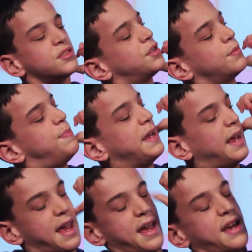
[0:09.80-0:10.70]
to be
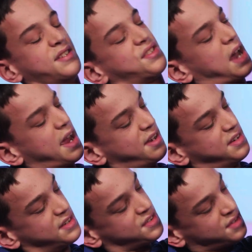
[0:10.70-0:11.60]
a
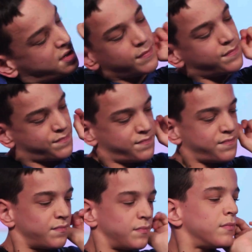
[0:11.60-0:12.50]
scientist. What kind of
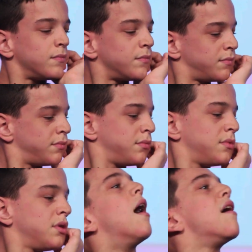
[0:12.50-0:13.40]
scientist?
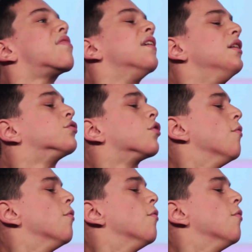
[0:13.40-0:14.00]
I think